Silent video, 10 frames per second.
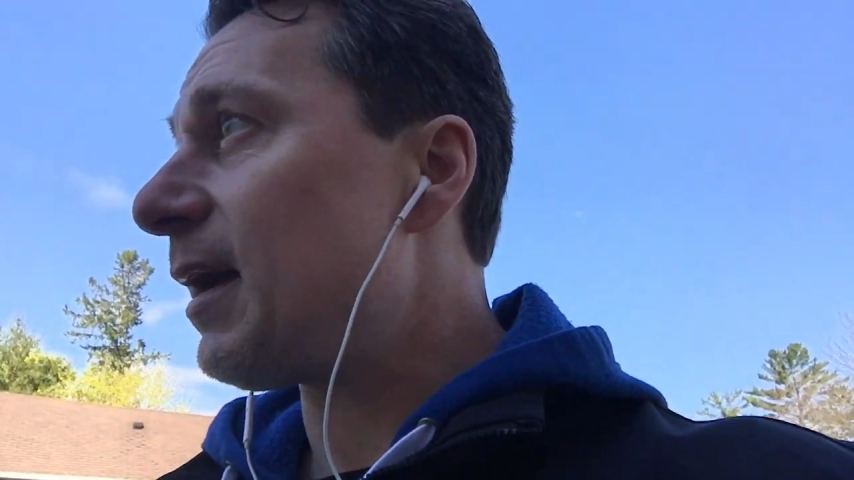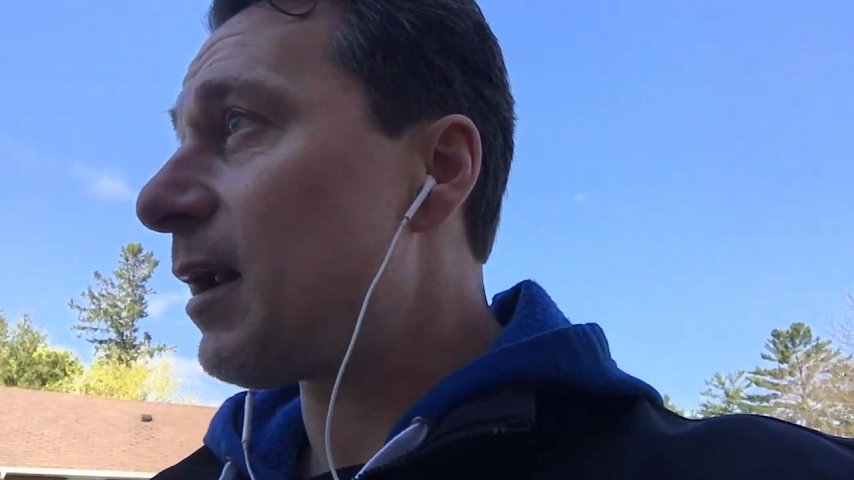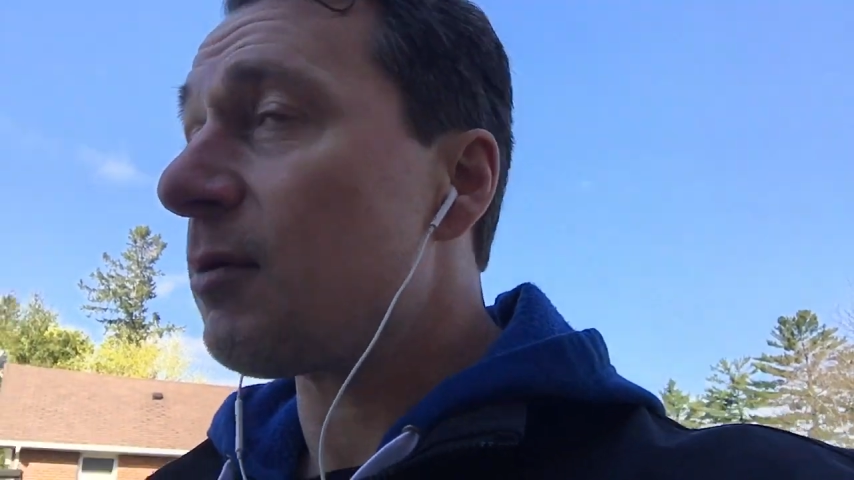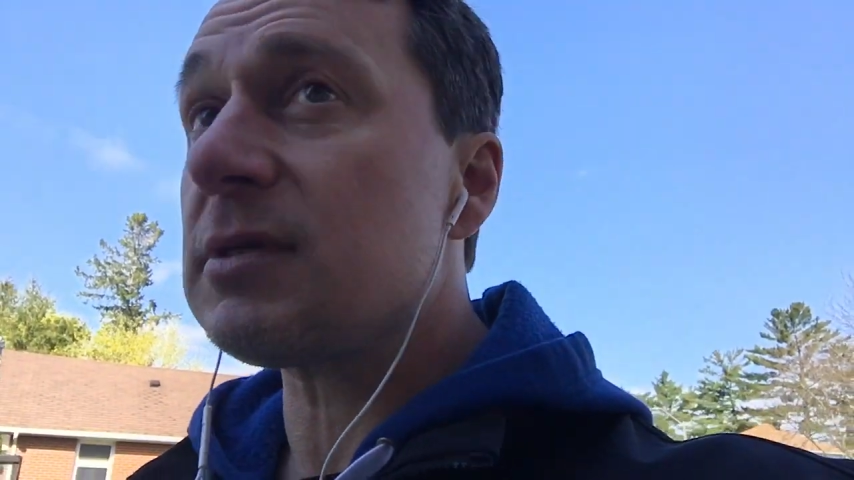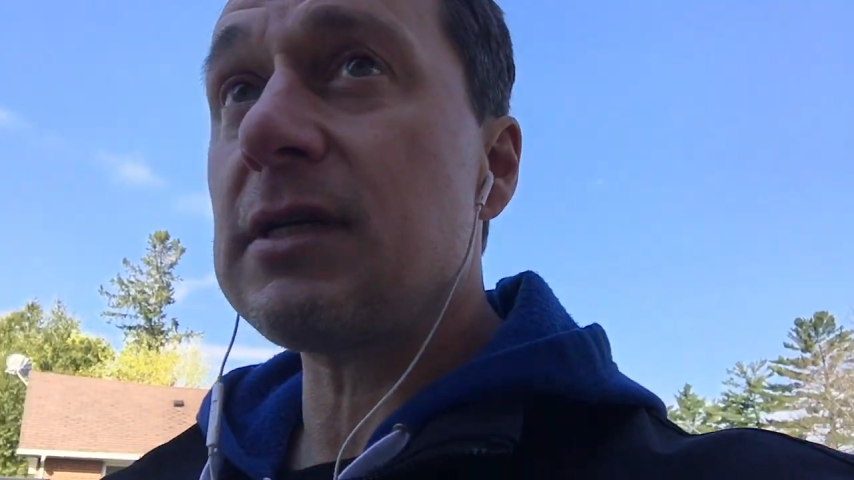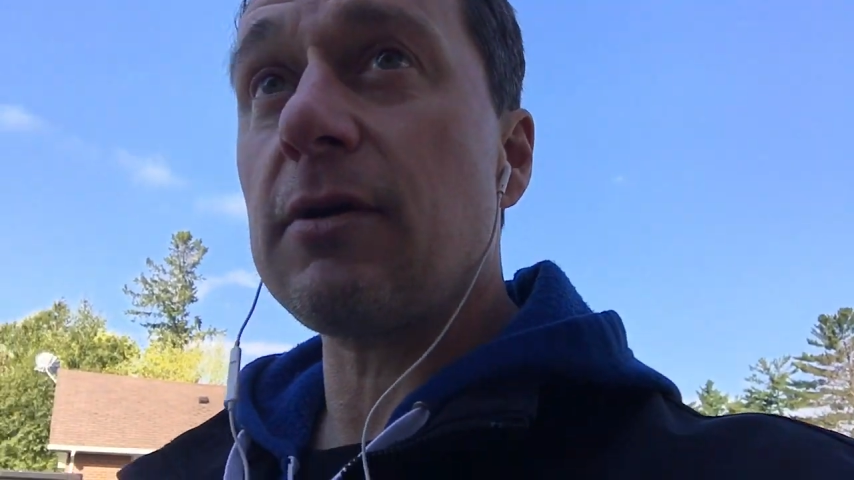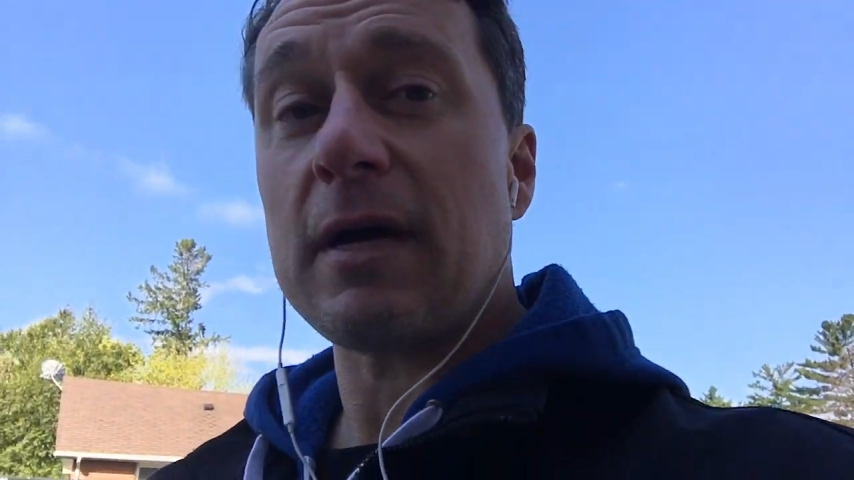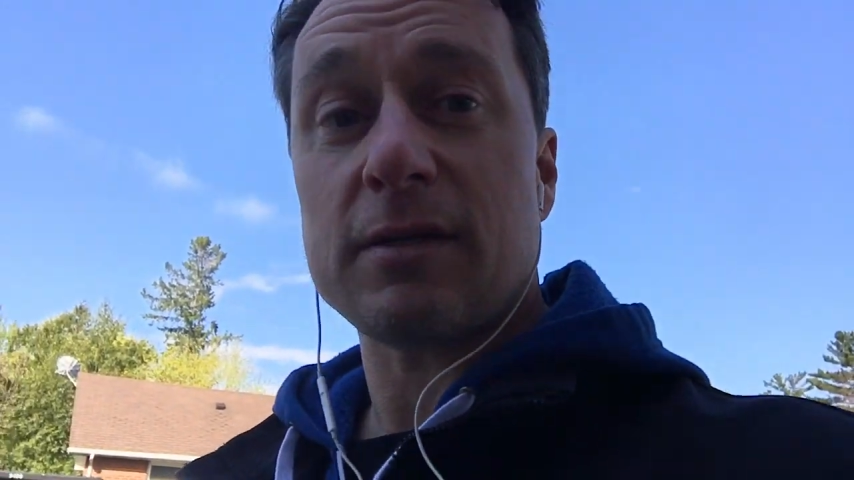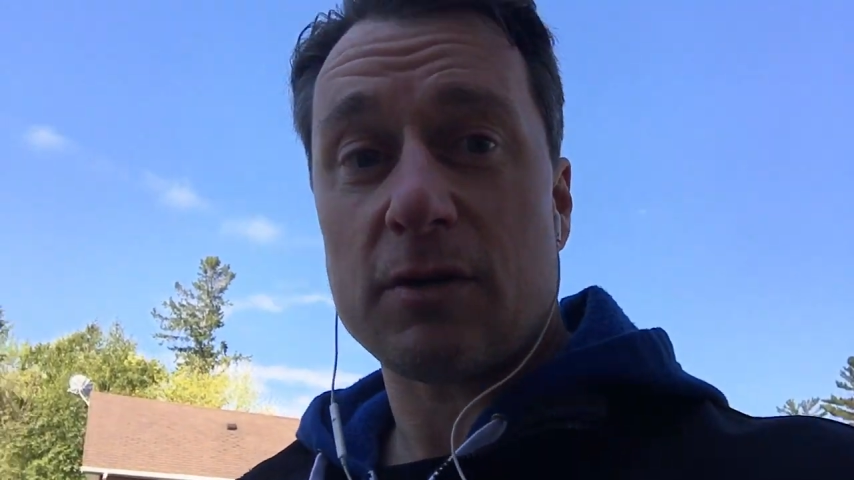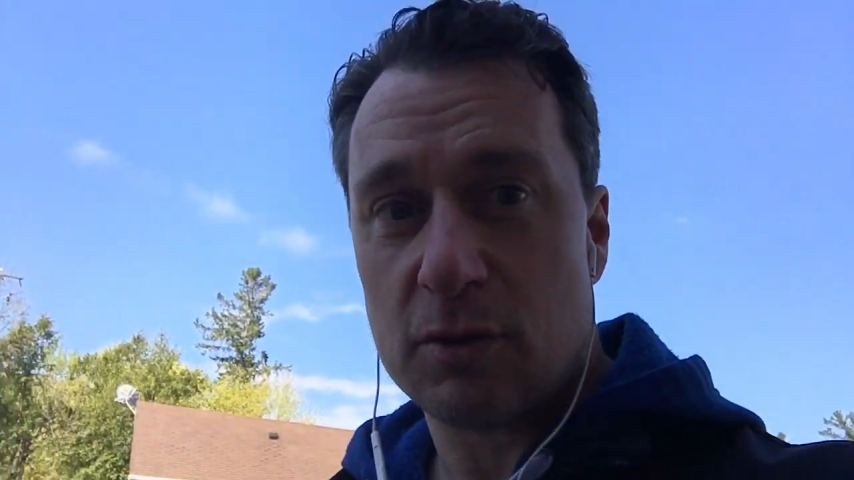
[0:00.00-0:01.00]
and I'll see you
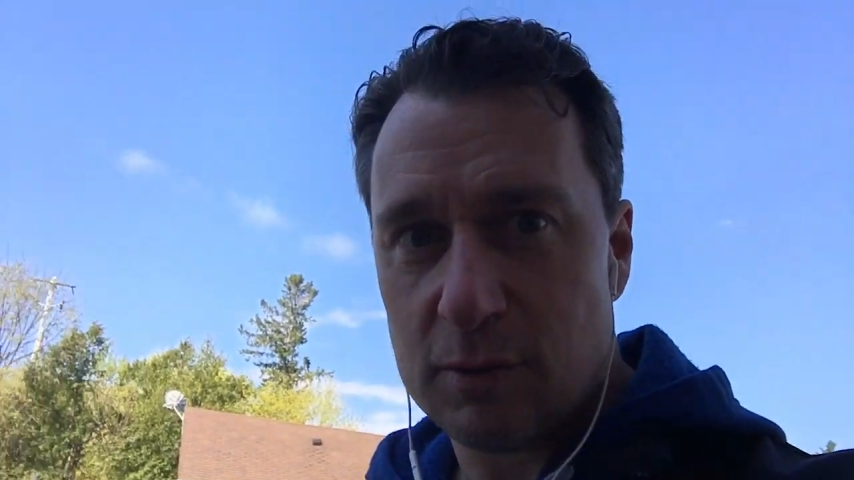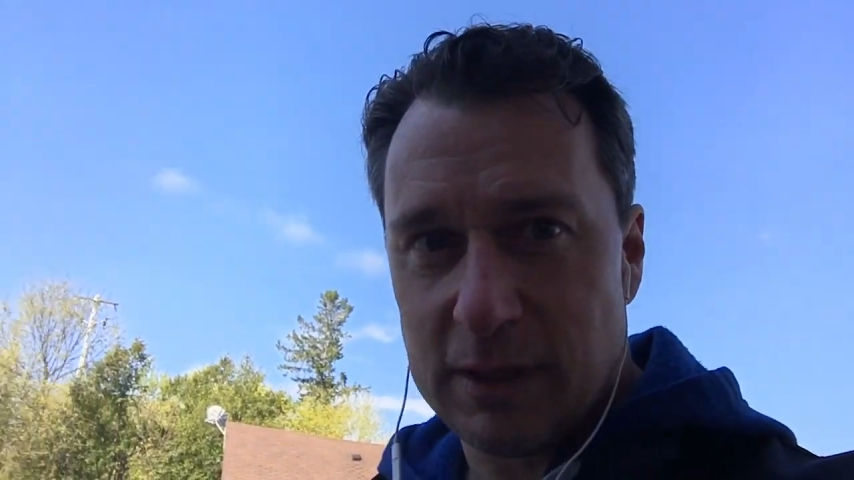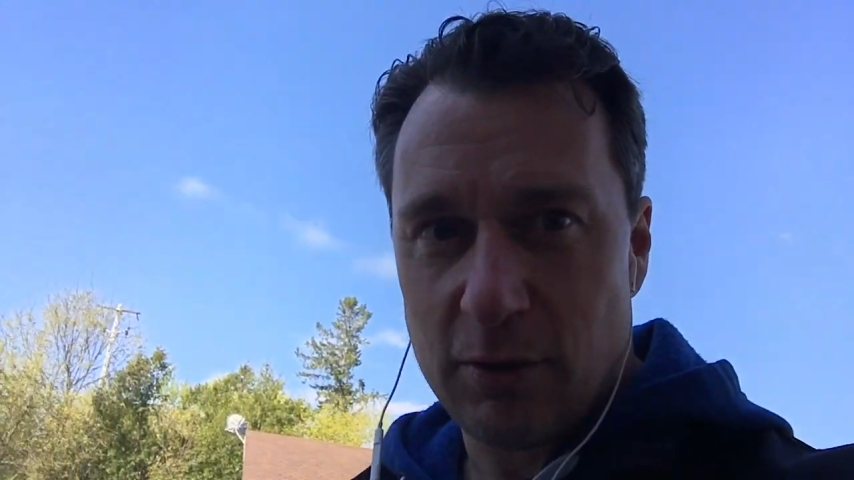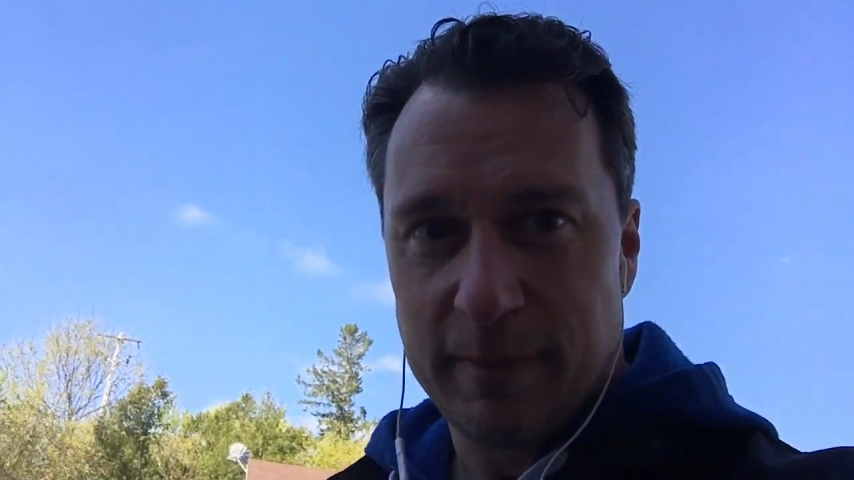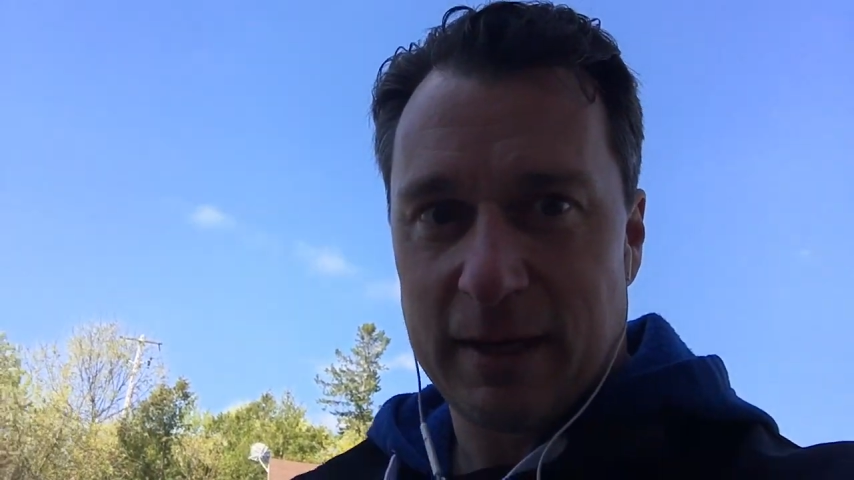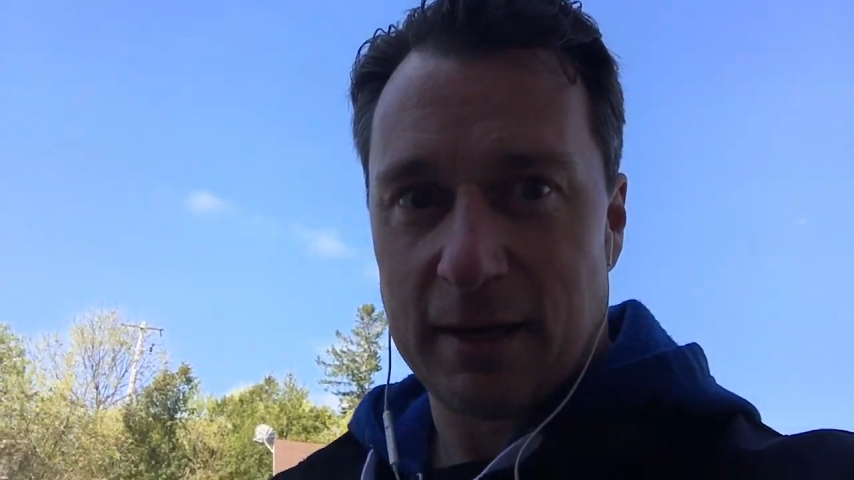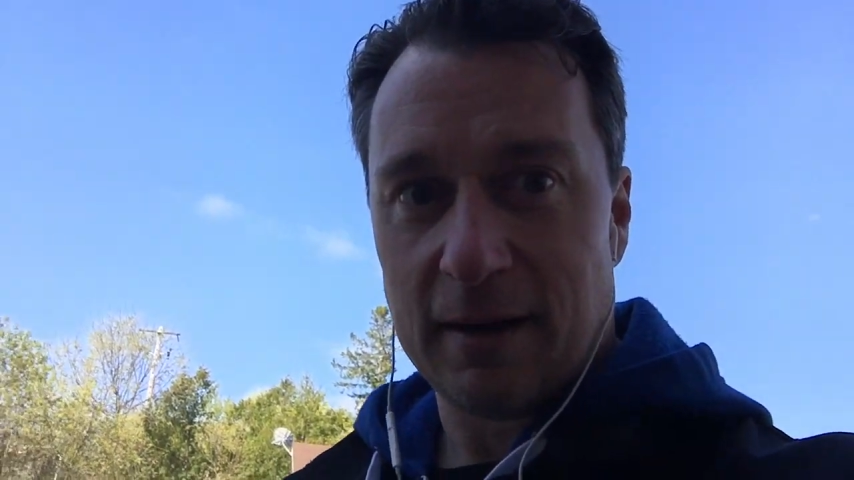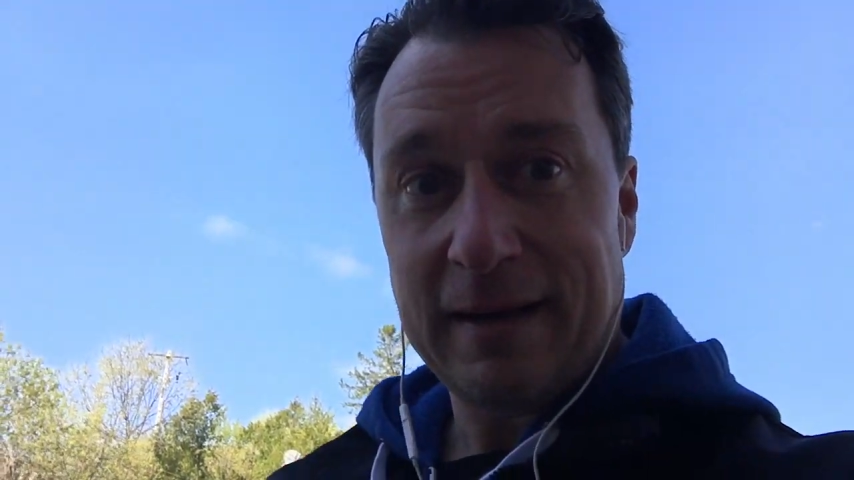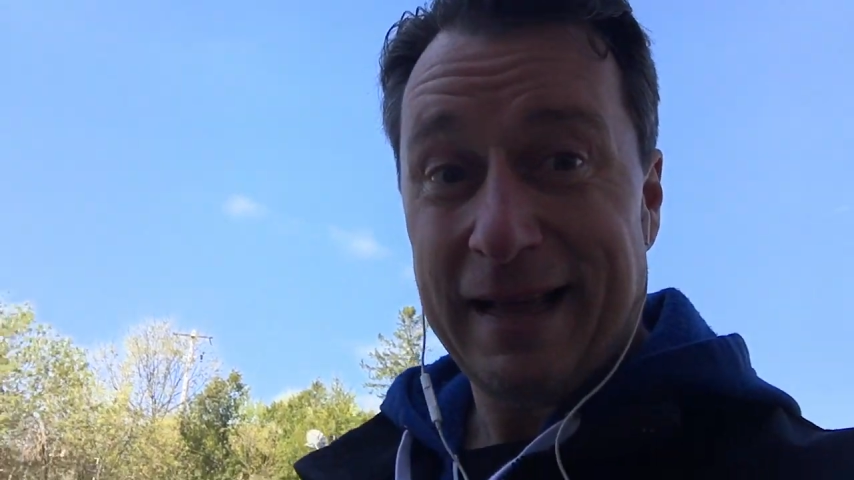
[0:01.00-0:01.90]
guys on social media.